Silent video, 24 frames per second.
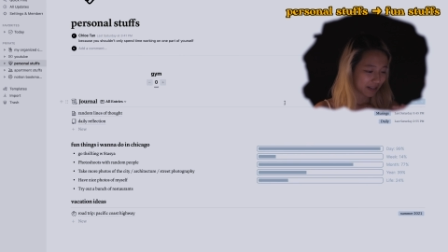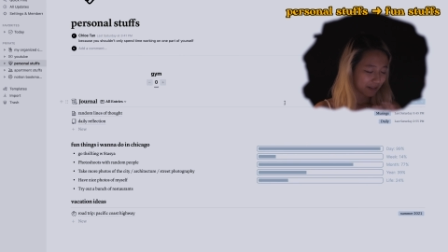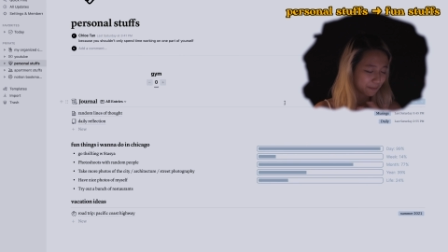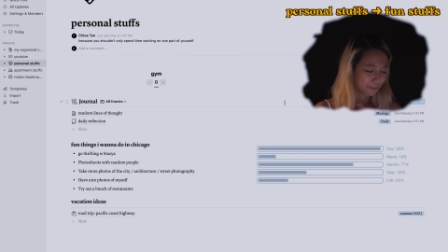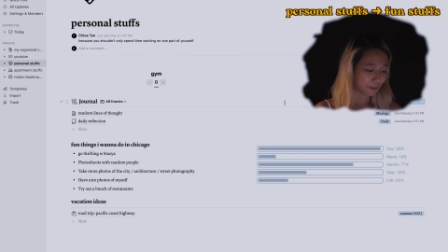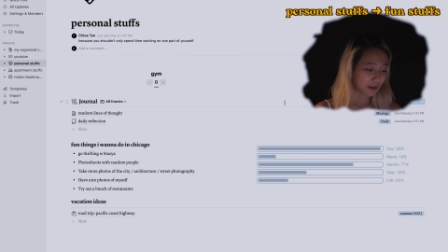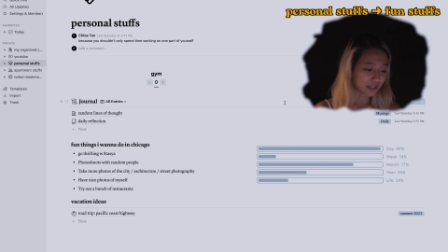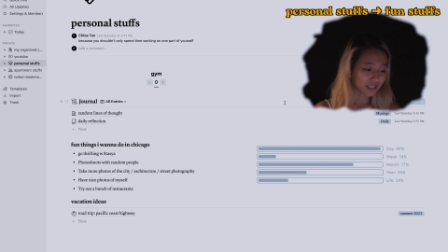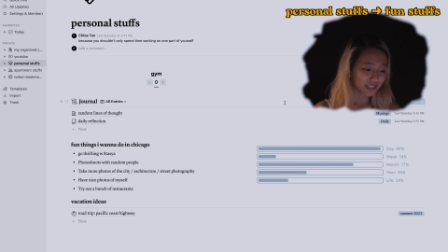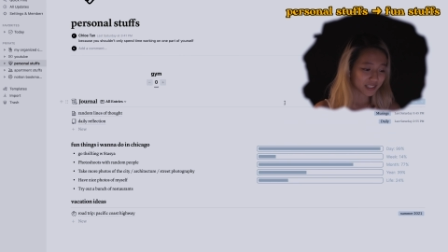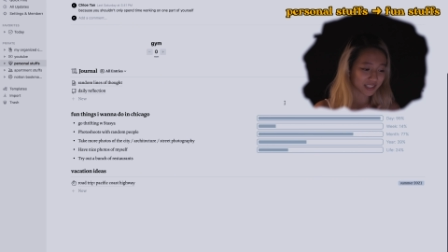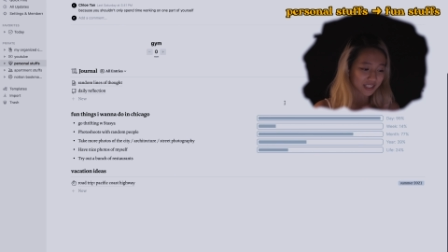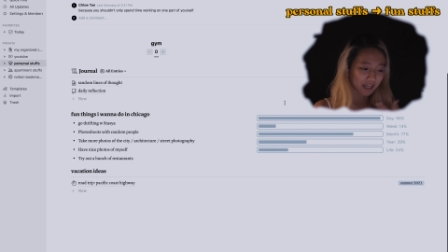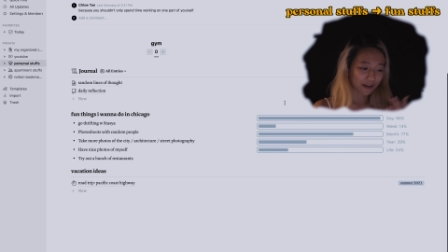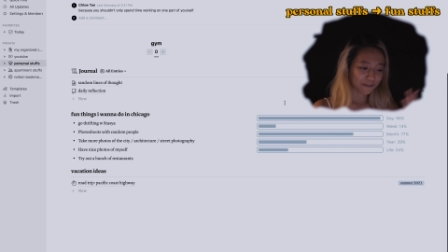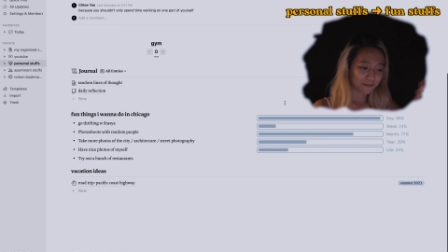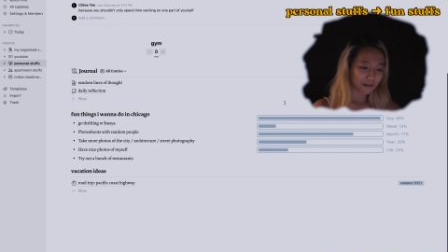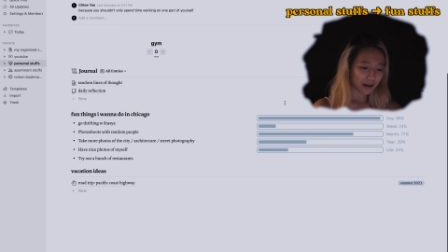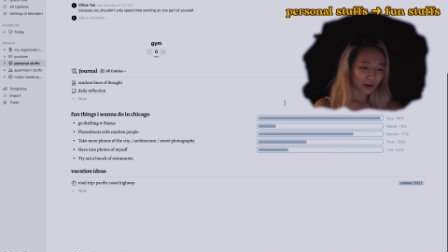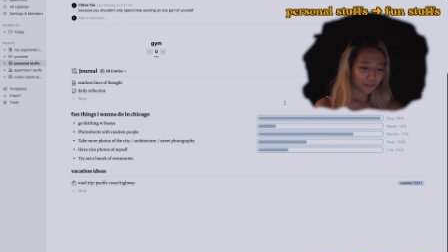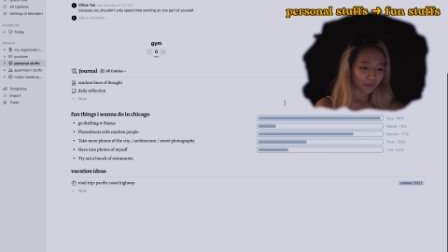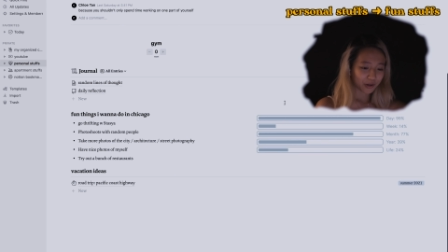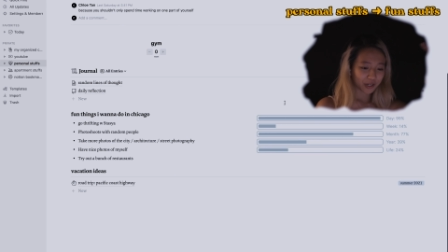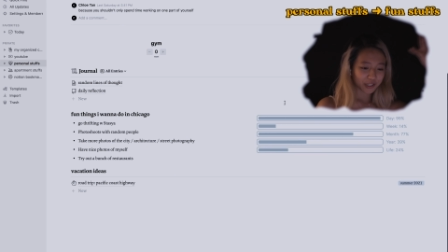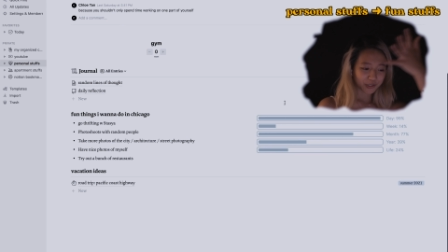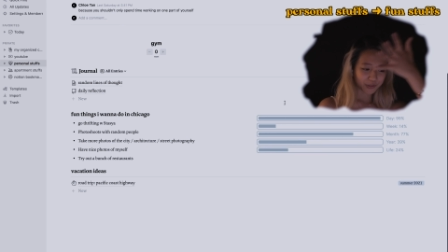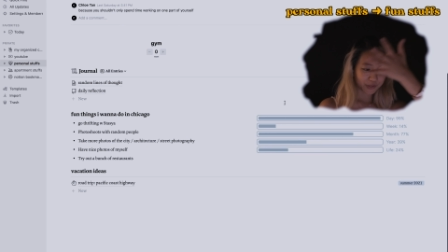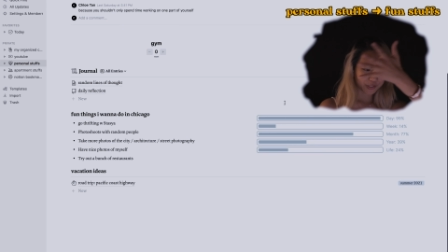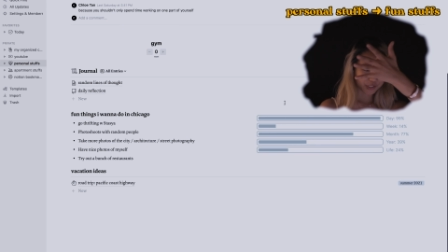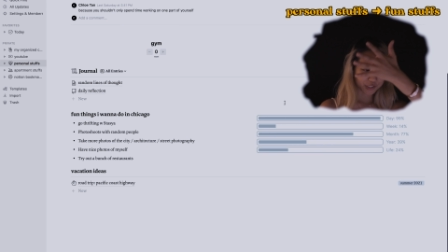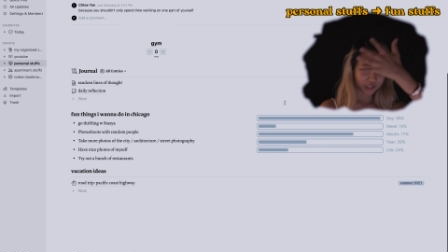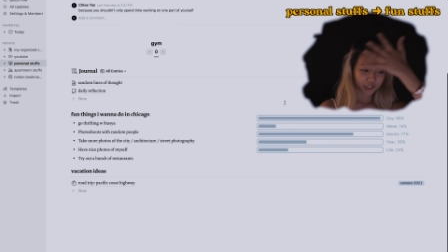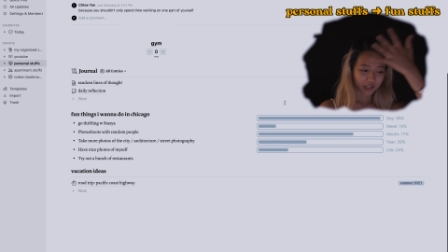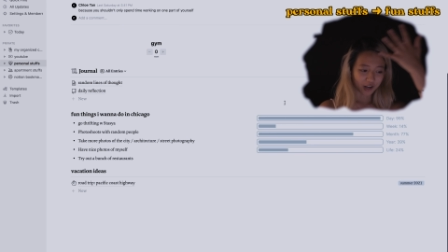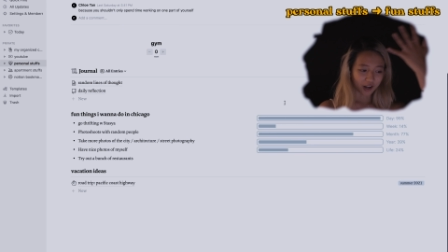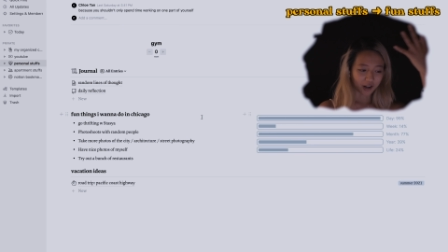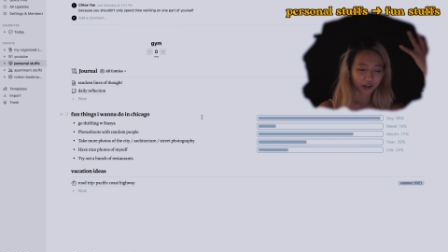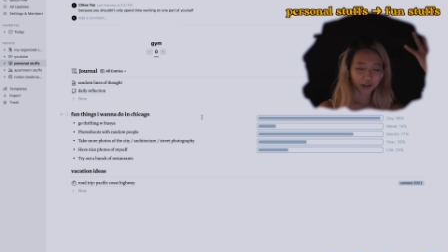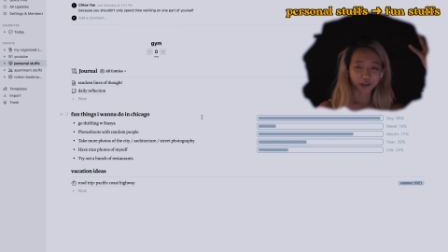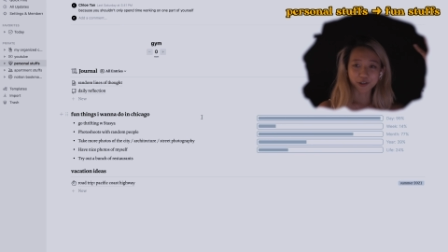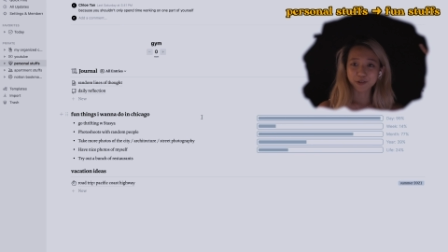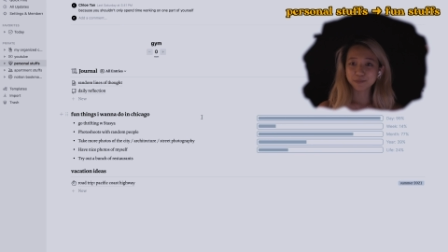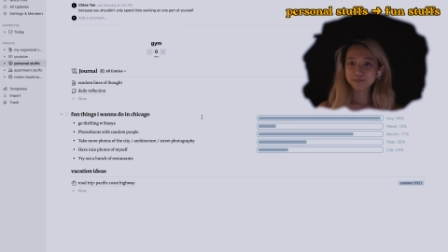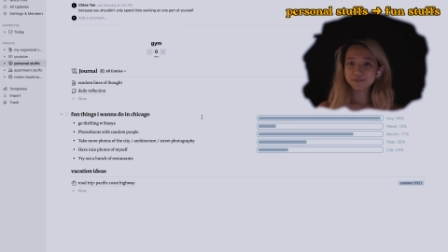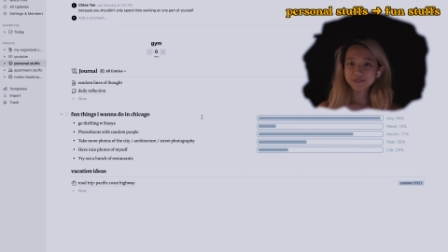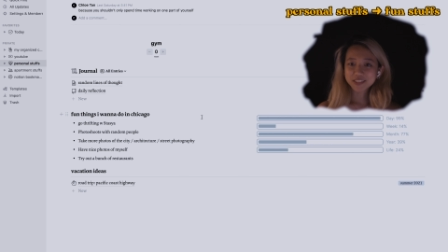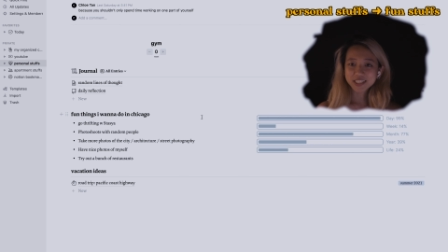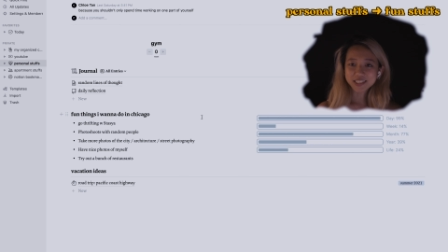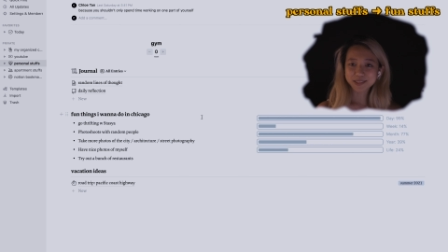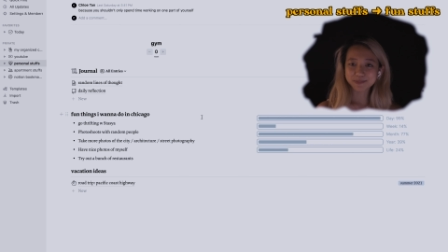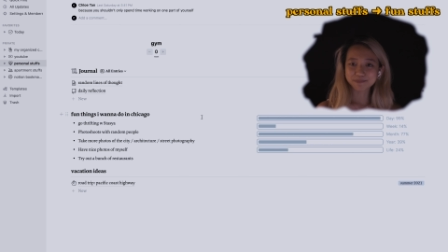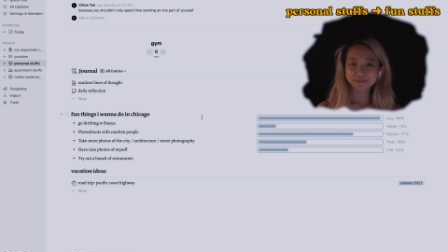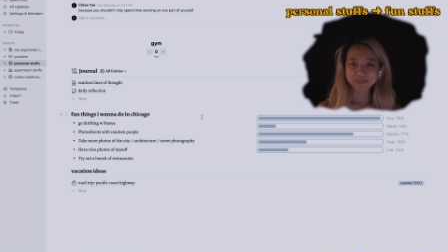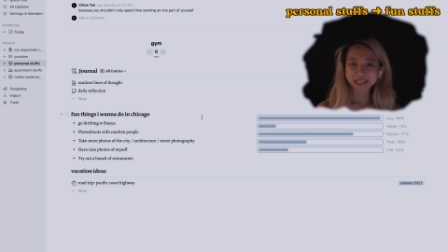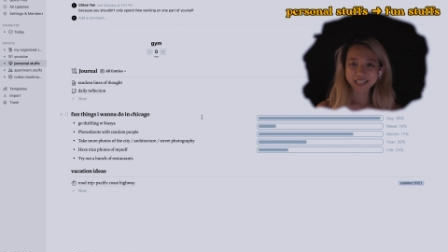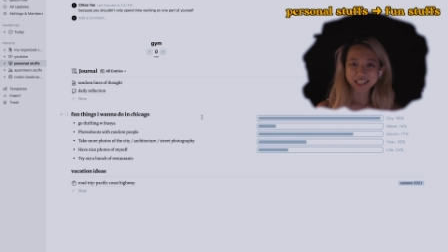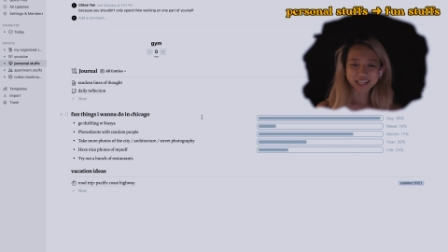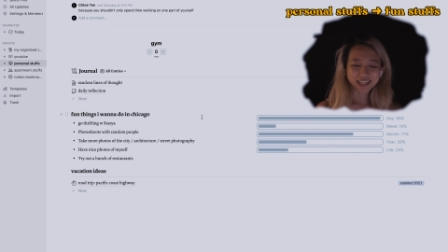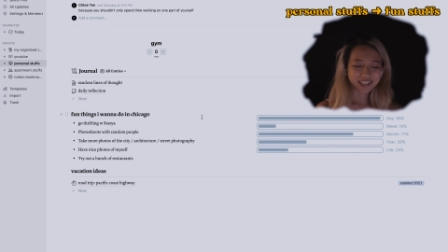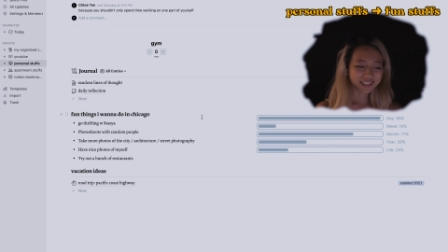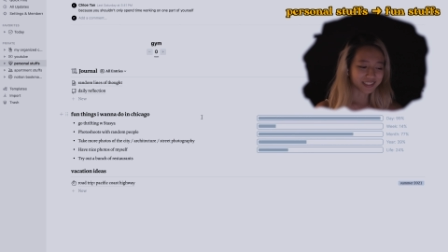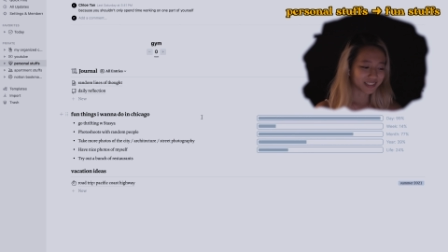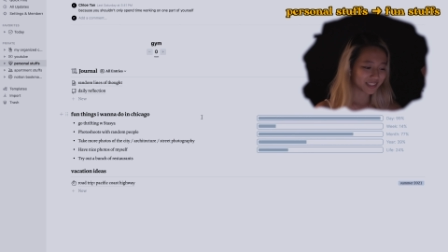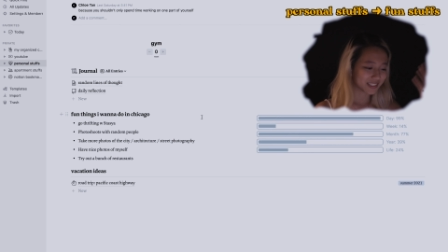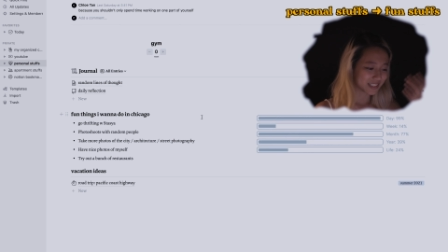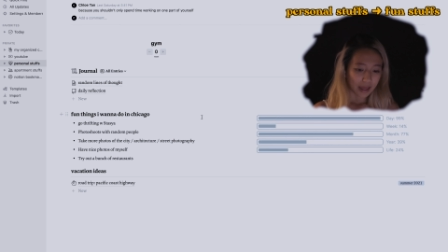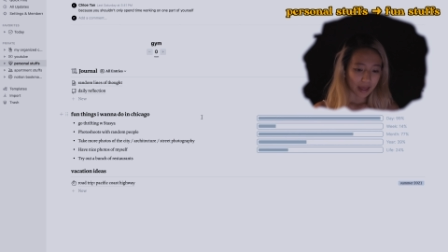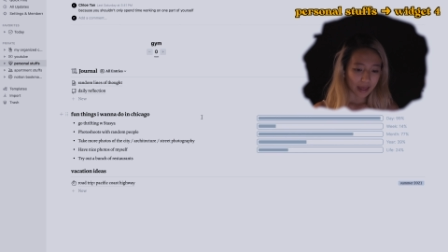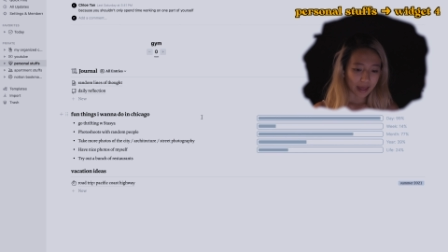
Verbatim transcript: Fun stuff I want to do in Chicago, just because.